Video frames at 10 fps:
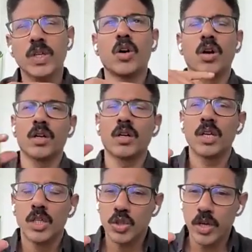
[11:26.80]
got it.
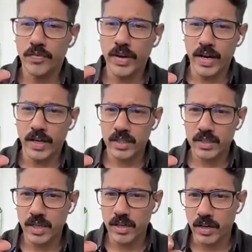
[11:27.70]
So if I
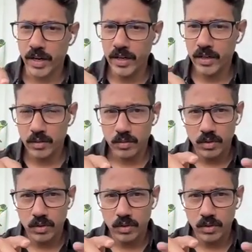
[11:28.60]
understand right,